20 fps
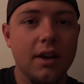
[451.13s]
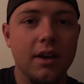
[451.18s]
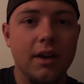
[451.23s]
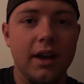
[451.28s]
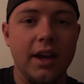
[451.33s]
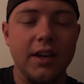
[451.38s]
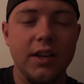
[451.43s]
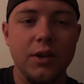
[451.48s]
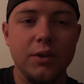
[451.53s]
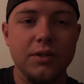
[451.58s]

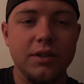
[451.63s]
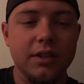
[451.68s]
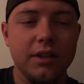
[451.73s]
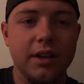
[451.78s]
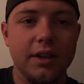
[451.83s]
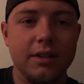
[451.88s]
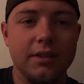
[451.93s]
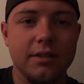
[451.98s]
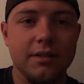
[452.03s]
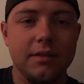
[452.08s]
and using
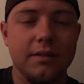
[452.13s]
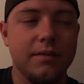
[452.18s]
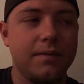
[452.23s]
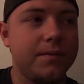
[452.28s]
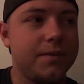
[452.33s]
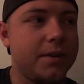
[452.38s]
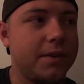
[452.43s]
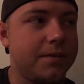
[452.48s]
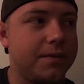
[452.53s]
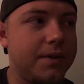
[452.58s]
it
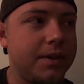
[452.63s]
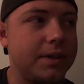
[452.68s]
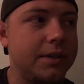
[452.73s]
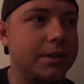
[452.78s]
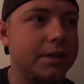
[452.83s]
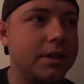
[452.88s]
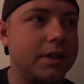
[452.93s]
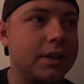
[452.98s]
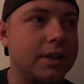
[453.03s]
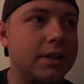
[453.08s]
to
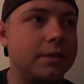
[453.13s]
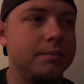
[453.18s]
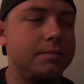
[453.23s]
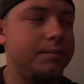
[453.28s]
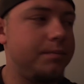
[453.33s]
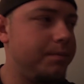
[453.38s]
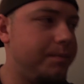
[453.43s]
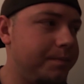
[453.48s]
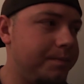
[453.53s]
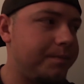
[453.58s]
fill
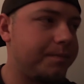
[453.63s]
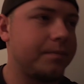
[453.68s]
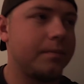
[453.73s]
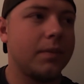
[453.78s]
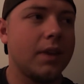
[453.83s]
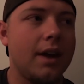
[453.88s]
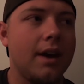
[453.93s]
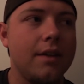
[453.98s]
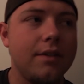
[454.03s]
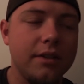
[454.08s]

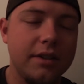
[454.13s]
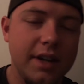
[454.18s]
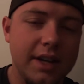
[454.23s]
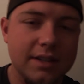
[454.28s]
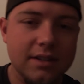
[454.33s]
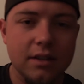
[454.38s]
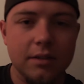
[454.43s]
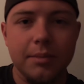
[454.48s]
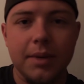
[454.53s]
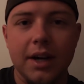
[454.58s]
other
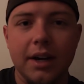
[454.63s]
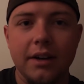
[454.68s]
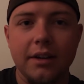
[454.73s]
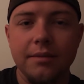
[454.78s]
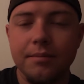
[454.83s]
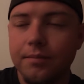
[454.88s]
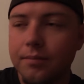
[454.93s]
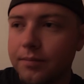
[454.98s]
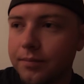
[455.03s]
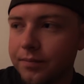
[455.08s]
needs of the body.
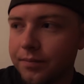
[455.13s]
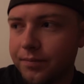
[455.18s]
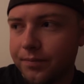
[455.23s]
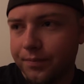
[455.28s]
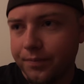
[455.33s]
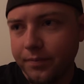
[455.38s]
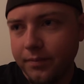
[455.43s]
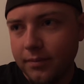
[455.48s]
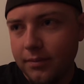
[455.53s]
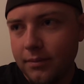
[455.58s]

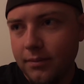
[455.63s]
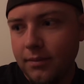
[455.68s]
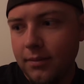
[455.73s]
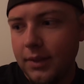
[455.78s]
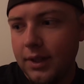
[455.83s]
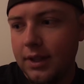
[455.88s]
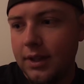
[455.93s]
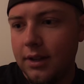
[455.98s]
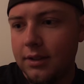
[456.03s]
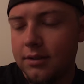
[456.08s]

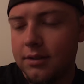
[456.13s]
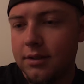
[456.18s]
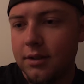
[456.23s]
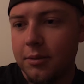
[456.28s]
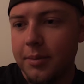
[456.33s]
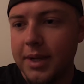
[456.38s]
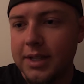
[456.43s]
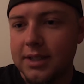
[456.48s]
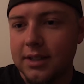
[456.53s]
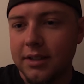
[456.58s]

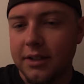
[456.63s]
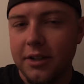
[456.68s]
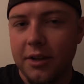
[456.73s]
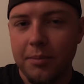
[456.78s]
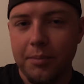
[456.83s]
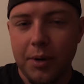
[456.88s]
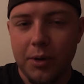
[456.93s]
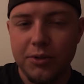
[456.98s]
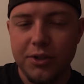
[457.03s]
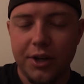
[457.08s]
So basically, your
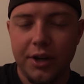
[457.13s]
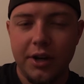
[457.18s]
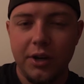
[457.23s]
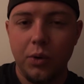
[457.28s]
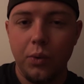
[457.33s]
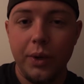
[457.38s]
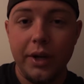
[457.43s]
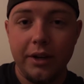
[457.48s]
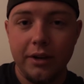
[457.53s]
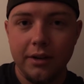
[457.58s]
bones are
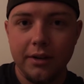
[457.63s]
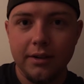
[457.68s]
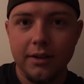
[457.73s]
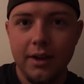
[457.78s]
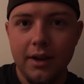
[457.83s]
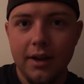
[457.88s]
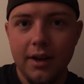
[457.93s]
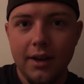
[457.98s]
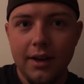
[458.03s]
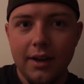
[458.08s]
getting weaker
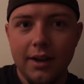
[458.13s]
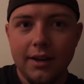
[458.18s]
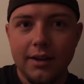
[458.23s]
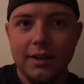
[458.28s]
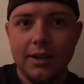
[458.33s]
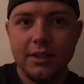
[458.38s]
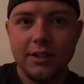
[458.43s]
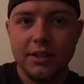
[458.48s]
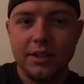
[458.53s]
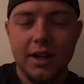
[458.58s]

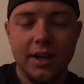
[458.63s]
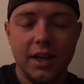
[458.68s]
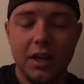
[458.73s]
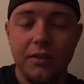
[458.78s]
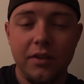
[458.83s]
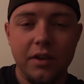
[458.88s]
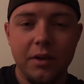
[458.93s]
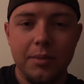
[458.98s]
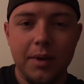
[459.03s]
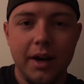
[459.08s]
because you're not
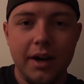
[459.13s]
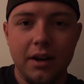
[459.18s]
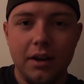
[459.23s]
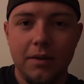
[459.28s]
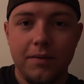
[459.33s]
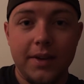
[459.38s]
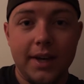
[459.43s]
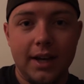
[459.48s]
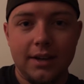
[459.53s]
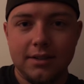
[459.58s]
giving your body
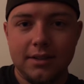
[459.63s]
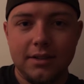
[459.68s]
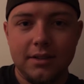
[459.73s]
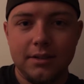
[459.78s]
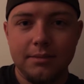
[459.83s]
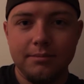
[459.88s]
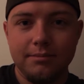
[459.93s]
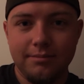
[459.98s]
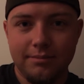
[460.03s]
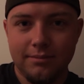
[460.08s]
enough
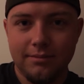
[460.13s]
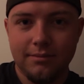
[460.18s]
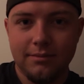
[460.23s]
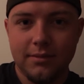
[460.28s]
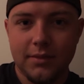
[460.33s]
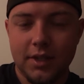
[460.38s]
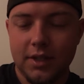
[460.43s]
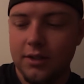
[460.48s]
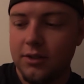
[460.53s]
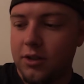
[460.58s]
calcium.
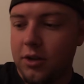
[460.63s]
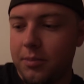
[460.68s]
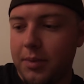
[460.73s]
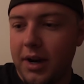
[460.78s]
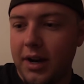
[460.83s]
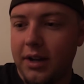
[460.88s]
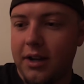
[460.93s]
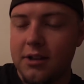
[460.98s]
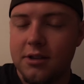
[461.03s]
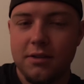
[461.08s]
Because your
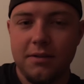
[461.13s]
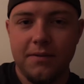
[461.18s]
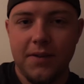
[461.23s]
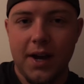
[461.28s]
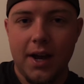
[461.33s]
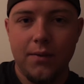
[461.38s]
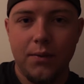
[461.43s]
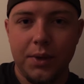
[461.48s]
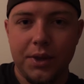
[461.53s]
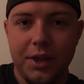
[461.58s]
body can
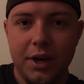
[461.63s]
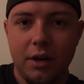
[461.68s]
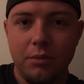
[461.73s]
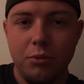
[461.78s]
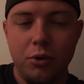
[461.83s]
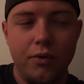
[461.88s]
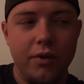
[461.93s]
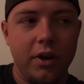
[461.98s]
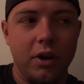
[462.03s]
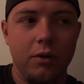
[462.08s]
survive without
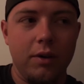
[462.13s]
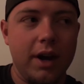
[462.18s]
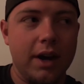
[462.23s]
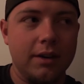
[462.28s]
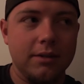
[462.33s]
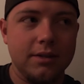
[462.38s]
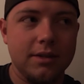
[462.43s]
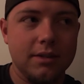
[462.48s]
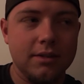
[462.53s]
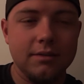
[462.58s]
moving
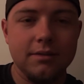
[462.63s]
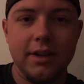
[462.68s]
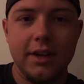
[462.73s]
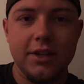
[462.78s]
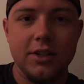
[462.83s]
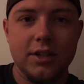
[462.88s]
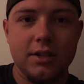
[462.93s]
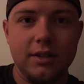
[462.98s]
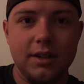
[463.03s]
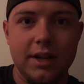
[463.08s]
around. It
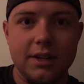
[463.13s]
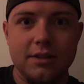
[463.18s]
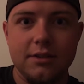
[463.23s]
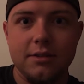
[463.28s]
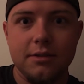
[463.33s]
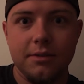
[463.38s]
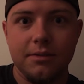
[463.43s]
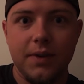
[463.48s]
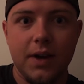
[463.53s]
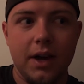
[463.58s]
just needs to
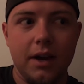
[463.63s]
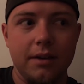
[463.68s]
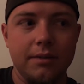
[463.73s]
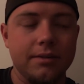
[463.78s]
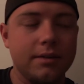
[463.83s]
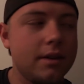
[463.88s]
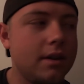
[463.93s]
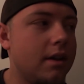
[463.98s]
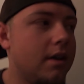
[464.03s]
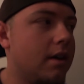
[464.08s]

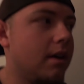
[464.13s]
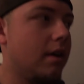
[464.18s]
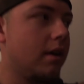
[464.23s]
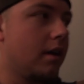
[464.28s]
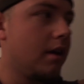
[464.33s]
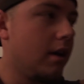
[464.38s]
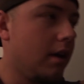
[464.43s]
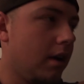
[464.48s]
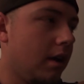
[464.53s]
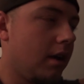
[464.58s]
survive.
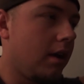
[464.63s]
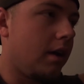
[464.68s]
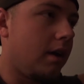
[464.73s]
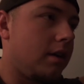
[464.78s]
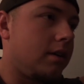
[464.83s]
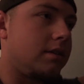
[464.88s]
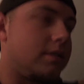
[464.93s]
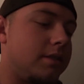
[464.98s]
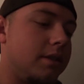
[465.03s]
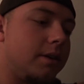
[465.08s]

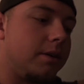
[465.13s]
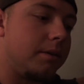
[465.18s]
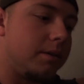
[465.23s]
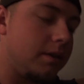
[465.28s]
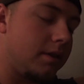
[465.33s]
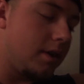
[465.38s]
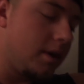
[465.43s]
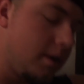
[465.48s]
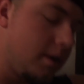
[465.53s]
So